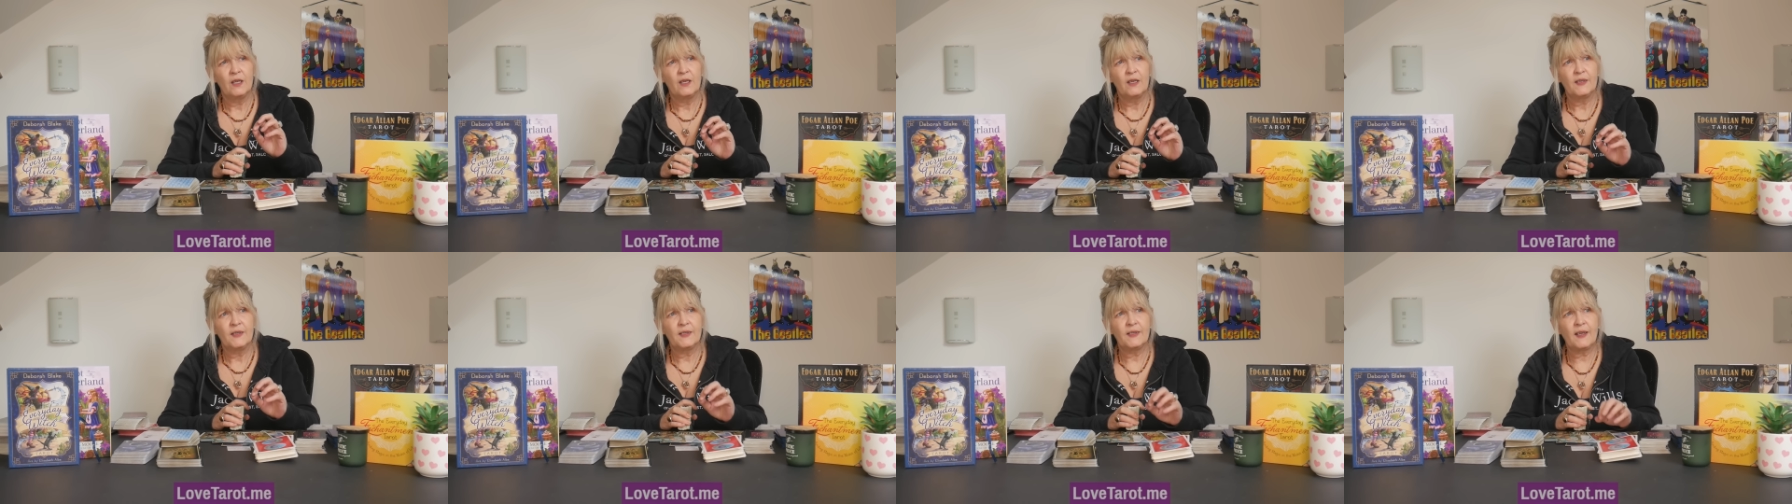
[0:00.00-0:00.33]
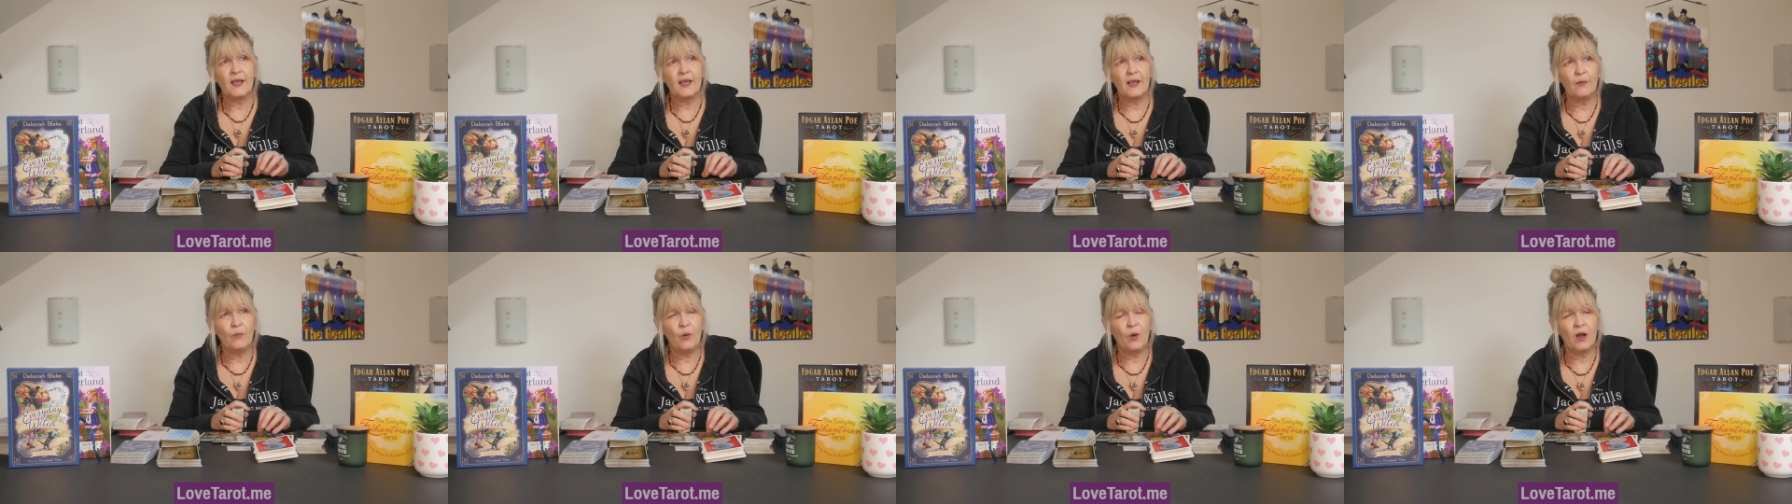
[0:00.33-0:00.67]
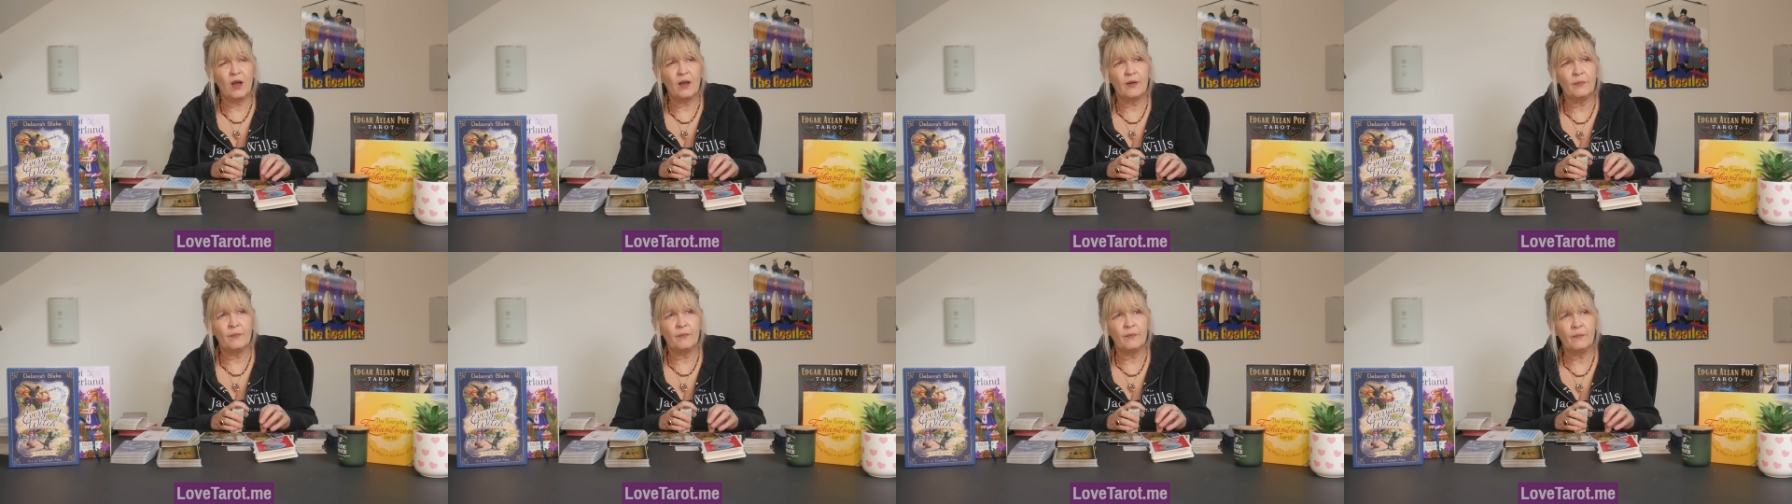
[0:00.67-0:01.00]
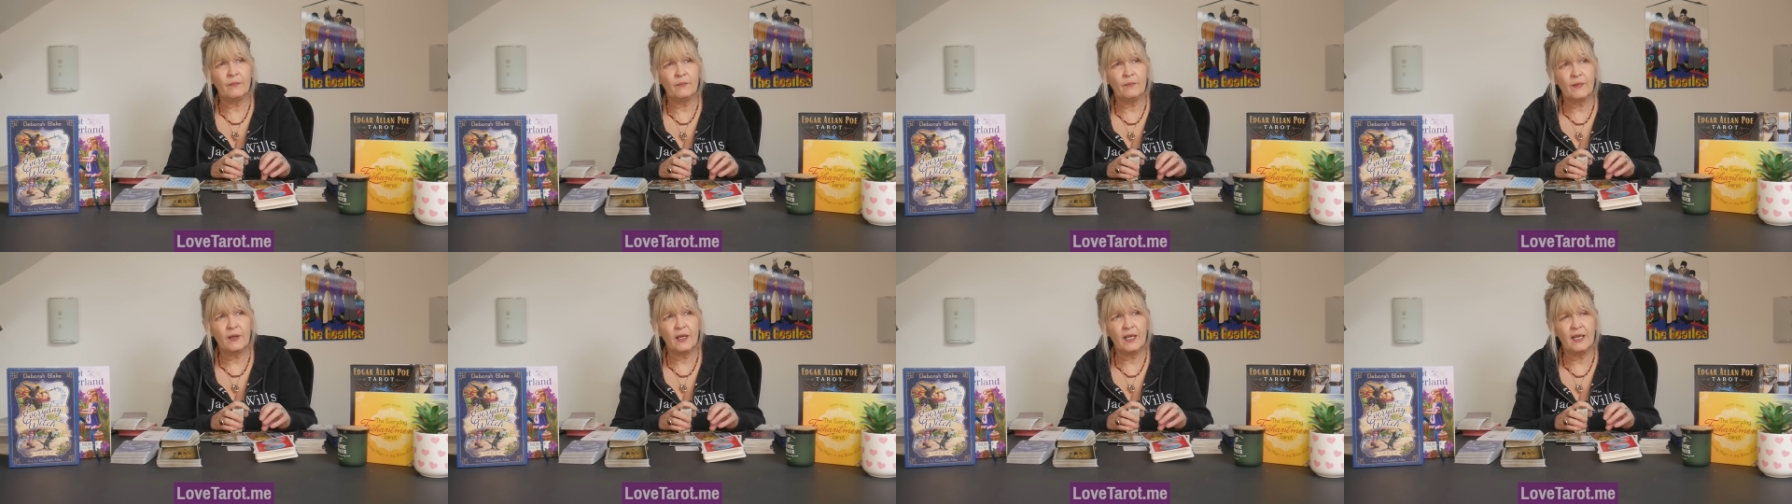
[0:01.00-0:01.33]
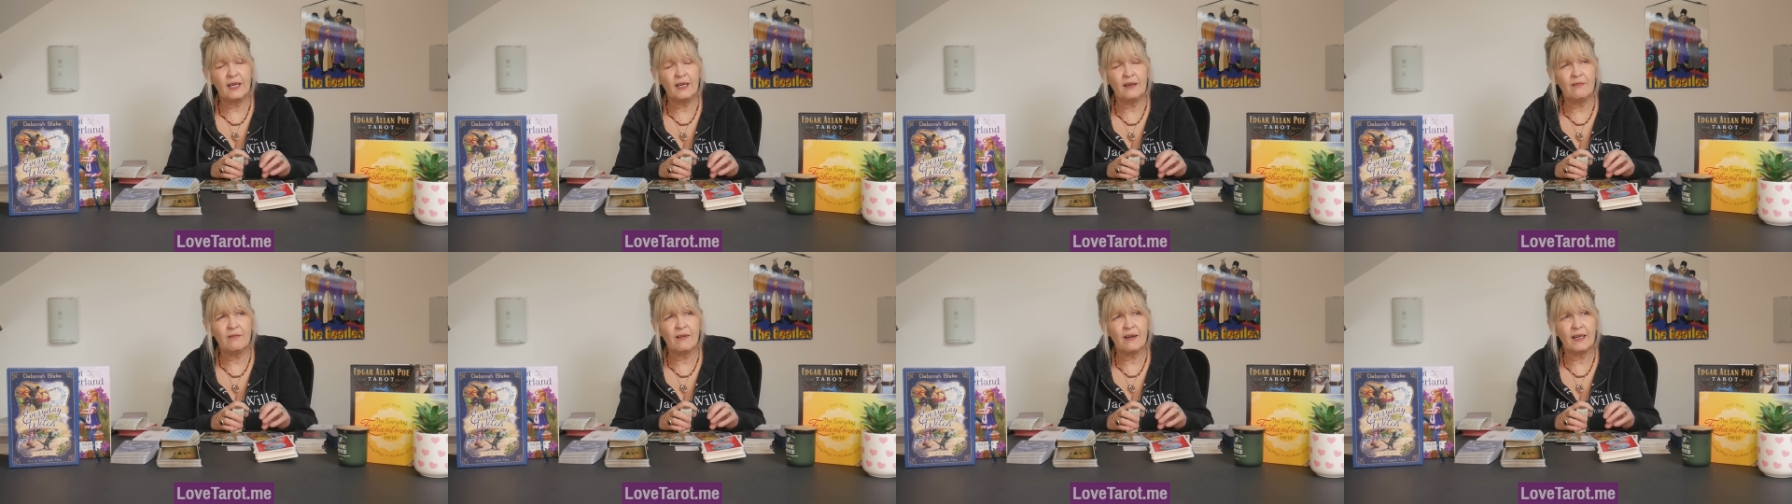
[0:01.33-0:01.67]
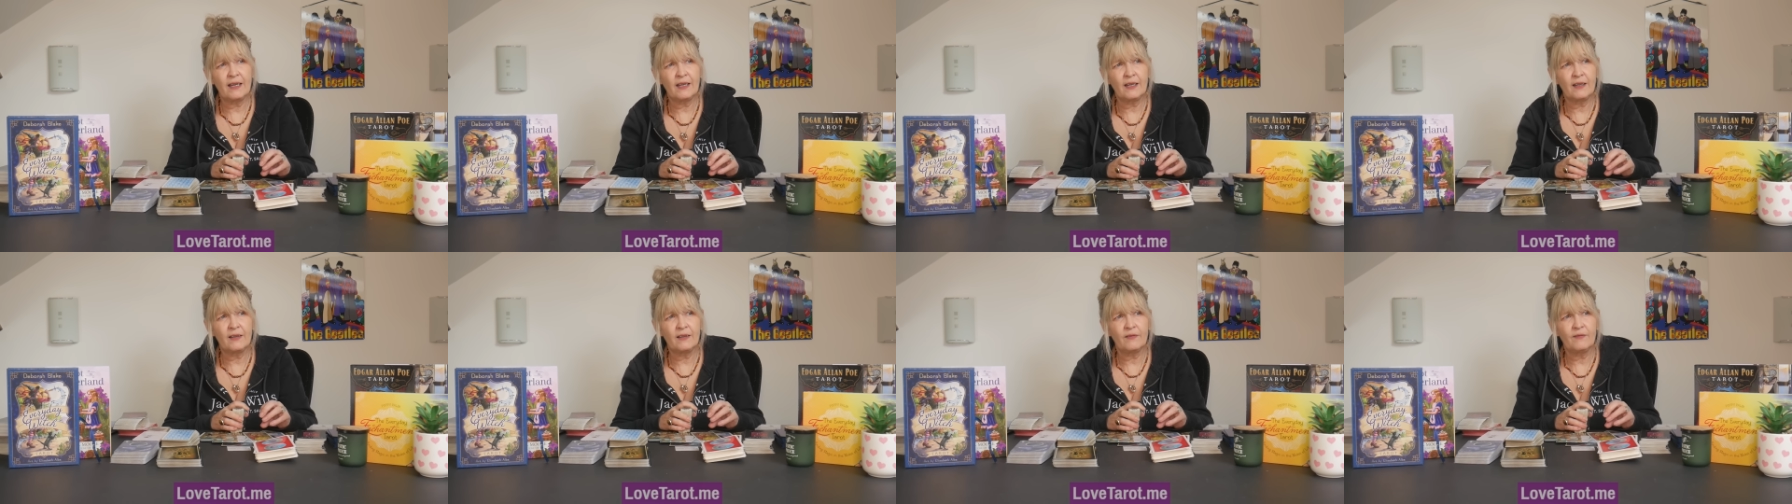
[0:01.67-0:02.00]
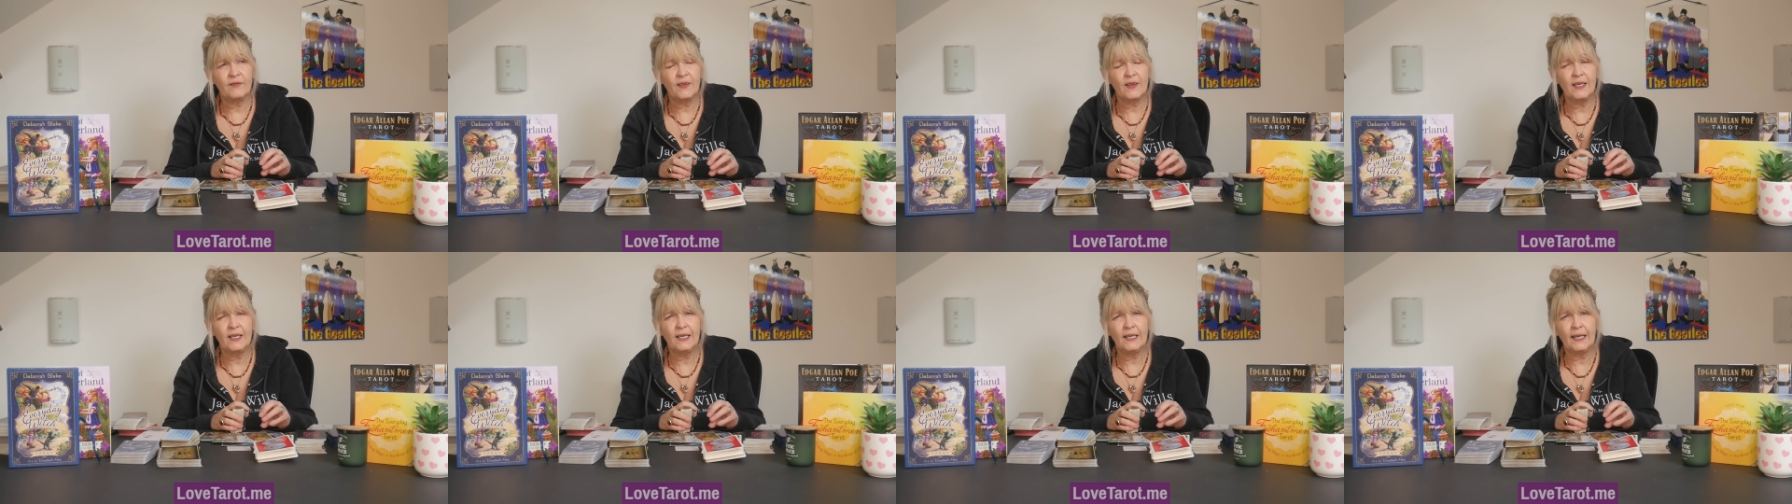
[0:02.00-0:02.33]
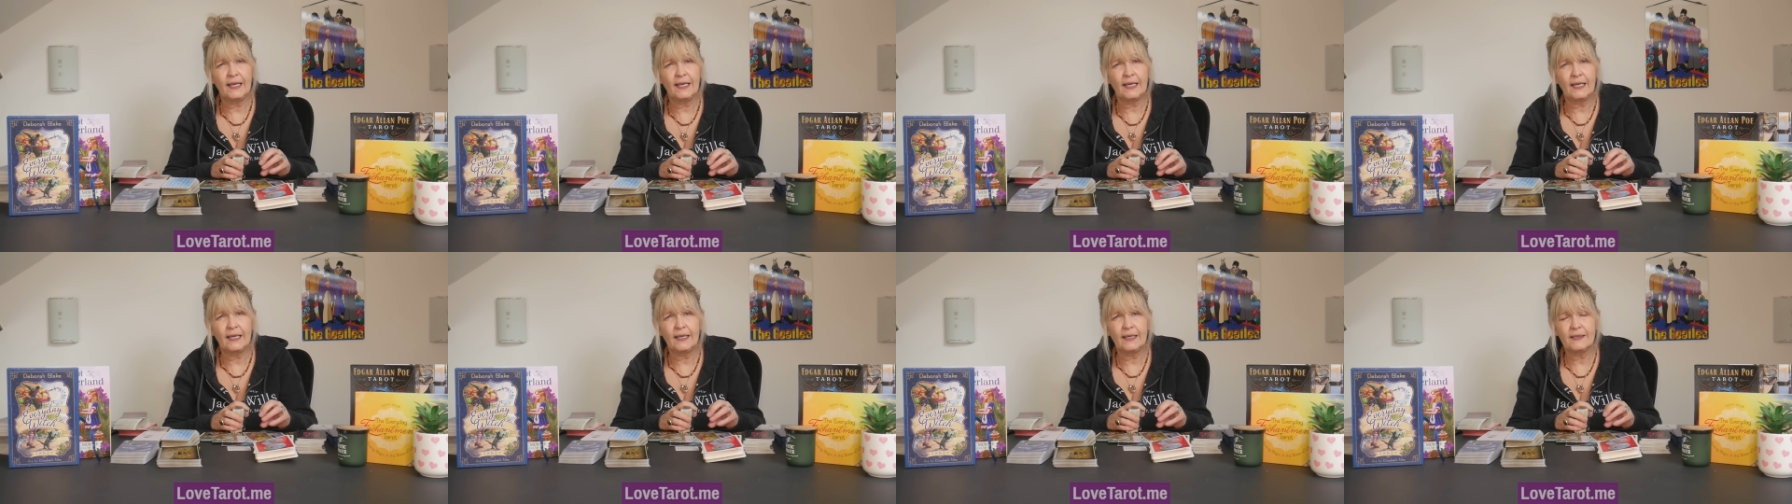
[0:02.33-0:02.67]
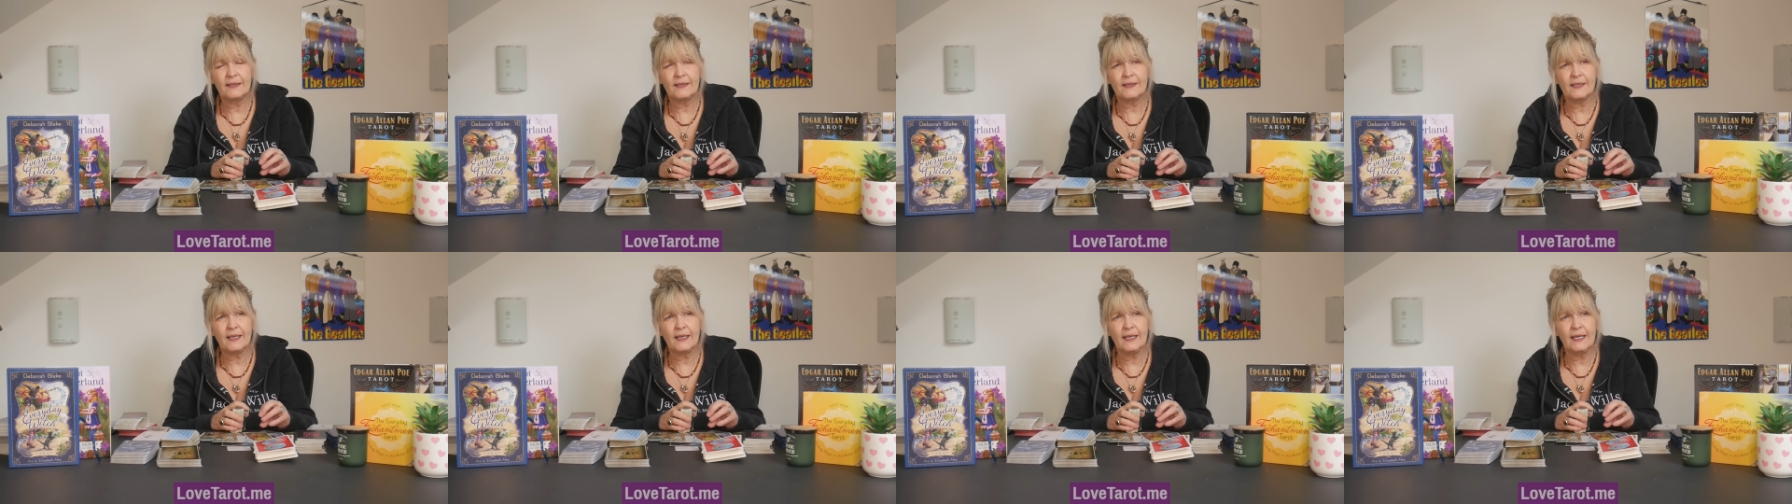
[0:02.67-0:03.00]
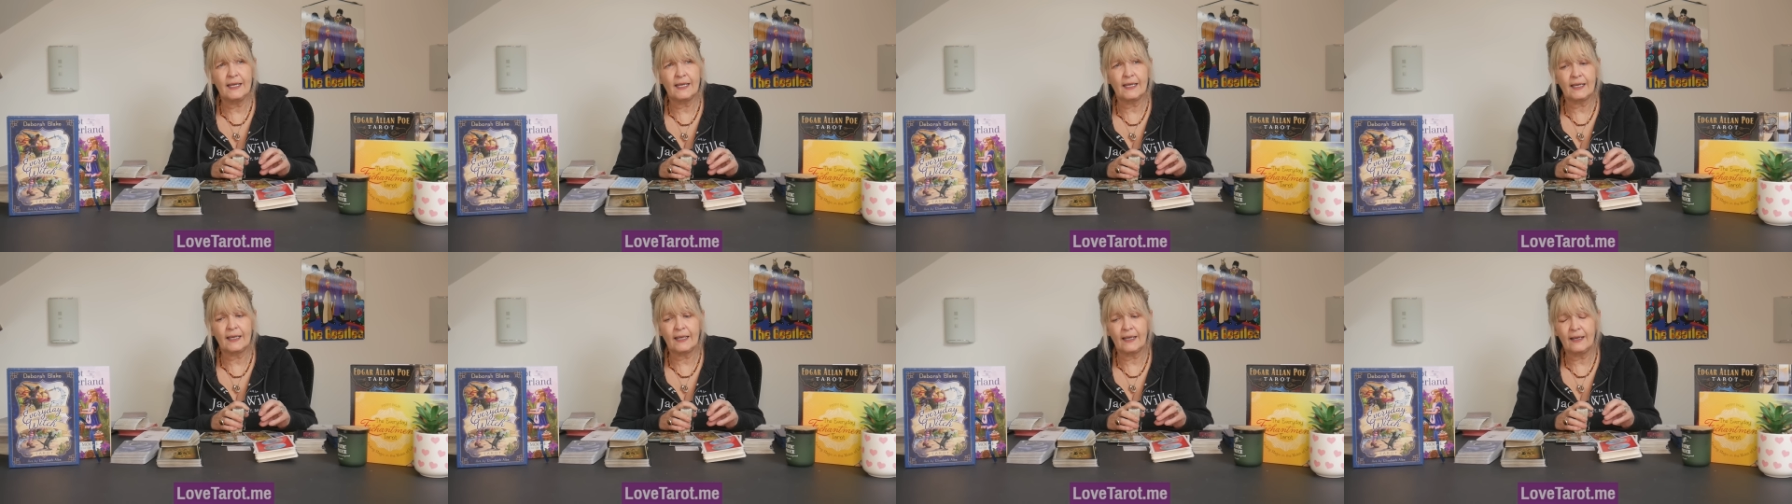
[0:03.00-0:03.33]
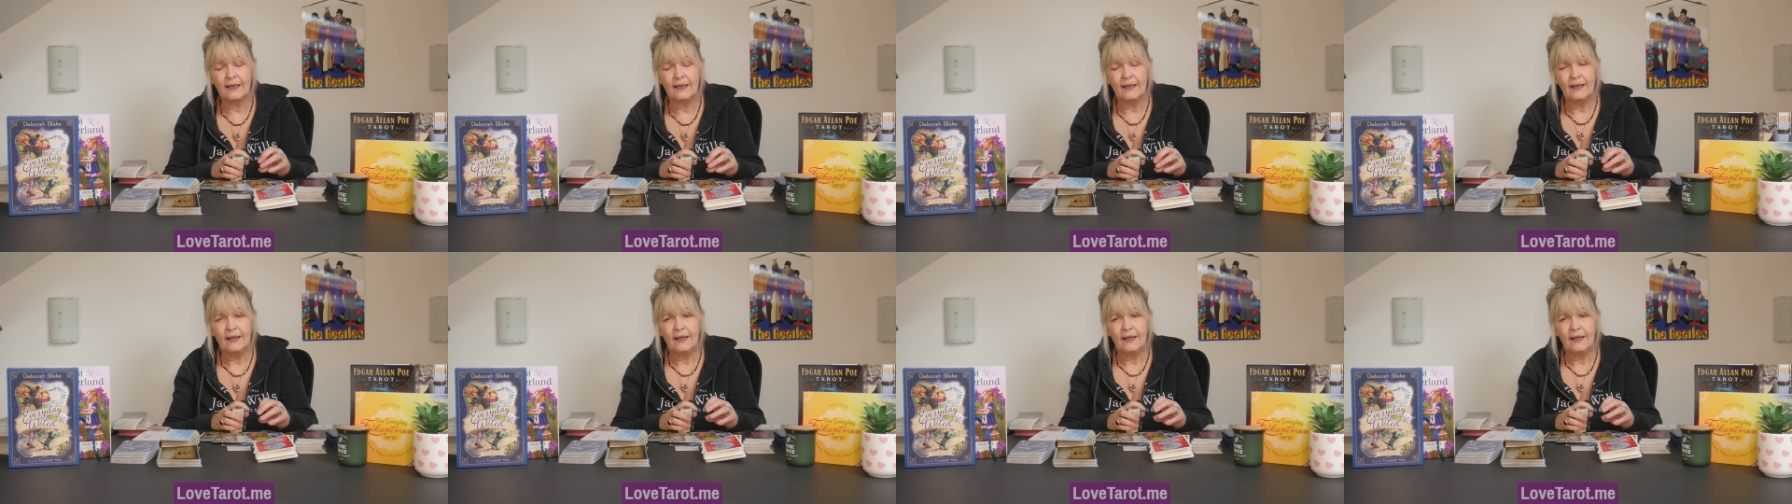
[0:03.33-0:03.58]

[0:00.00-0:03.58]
say what I'm hearing, feeling, seeing.